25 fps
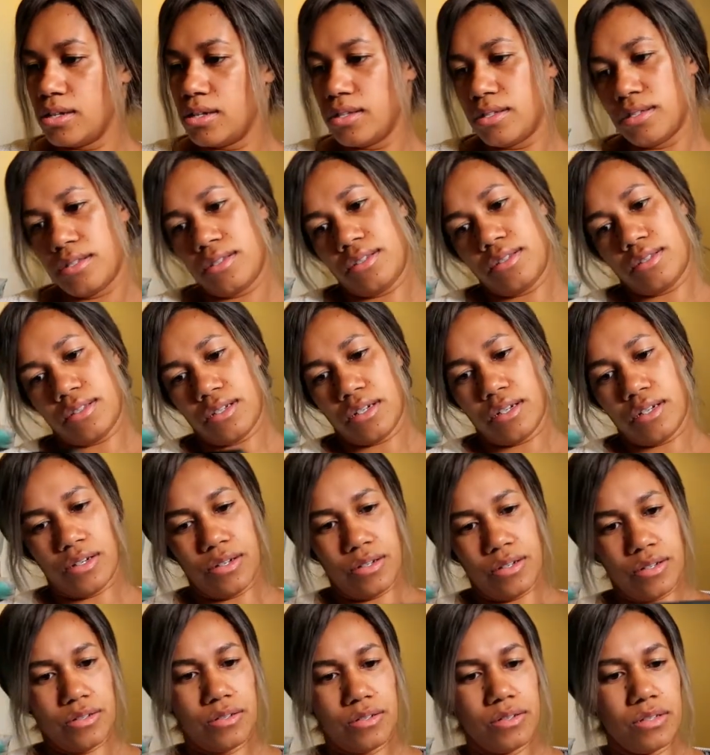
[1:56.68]

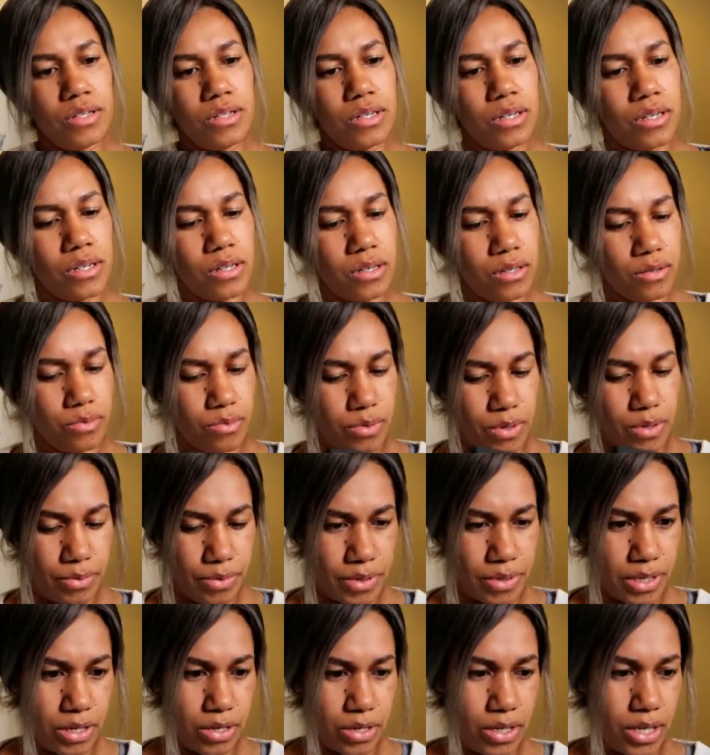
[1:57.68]
So, what do
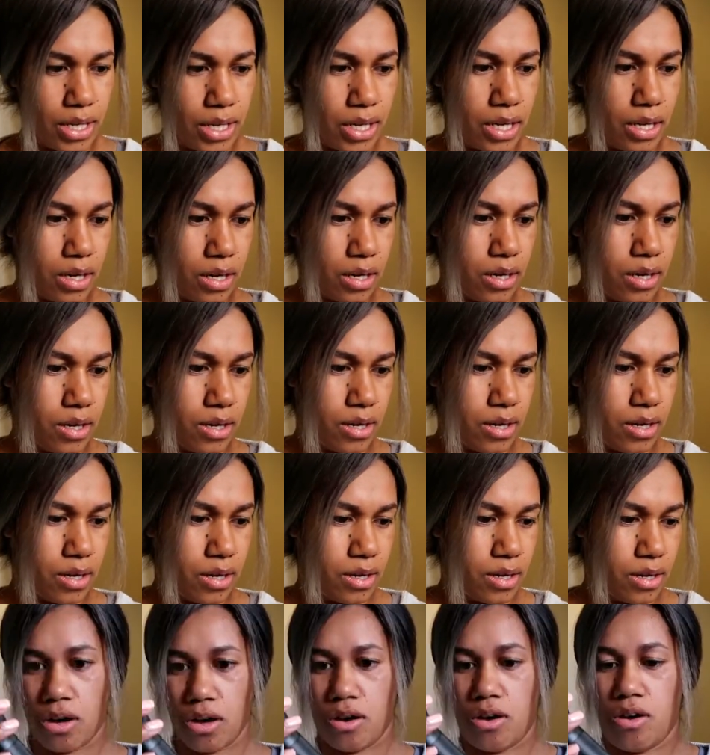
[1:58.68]
we got here?
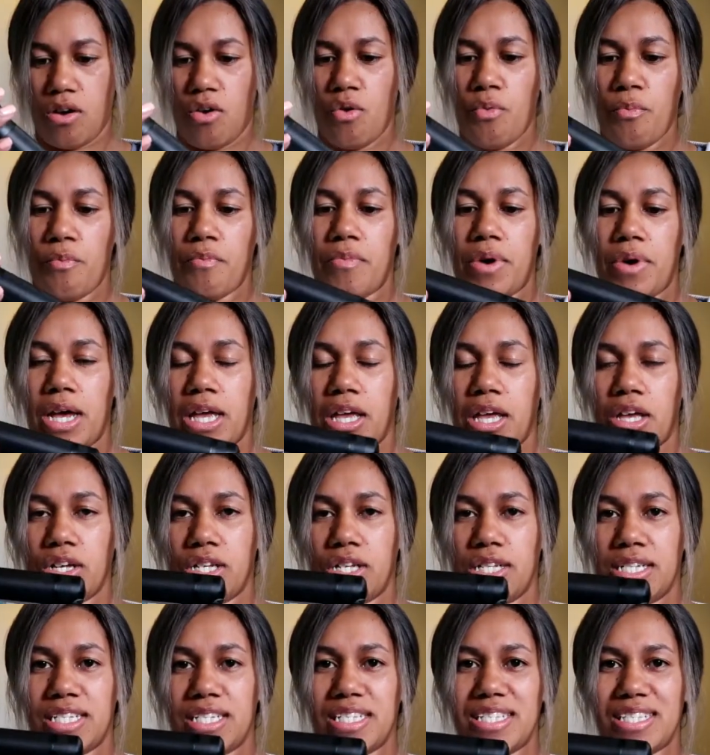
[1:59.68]
Oh my
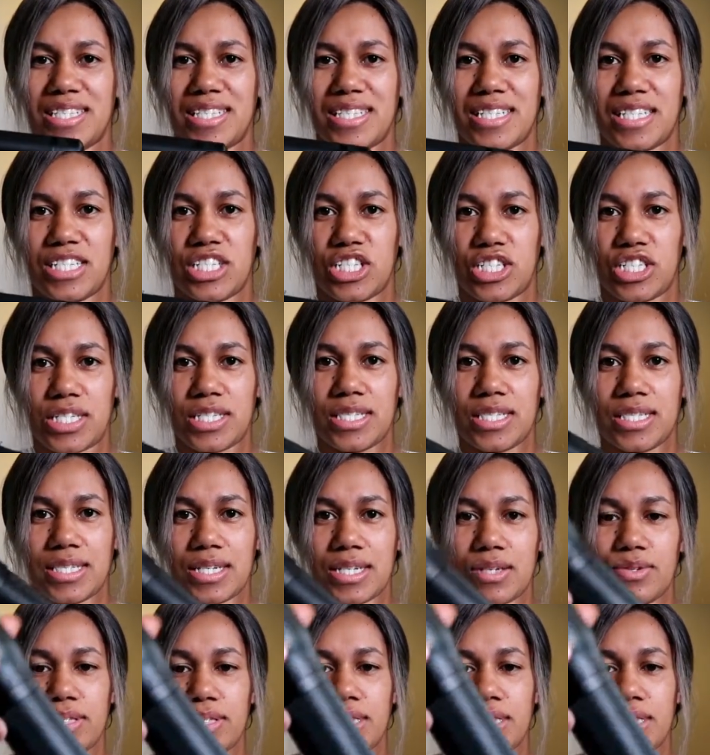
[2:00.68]
goodness, she's so